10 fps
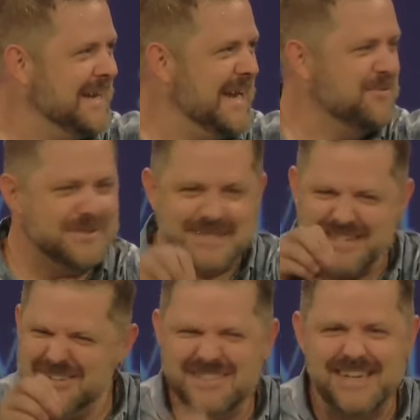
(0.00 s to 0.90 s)
He was
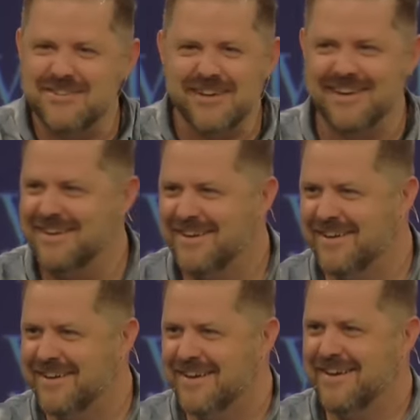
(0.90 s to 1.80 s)
still teaching,
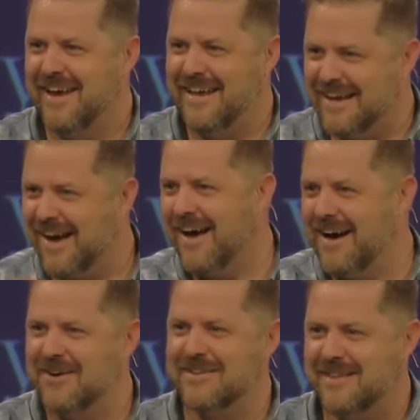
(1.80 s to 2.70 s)
and he got
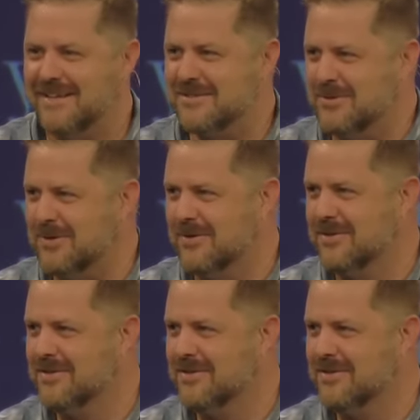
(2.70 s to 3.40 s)
hired at that school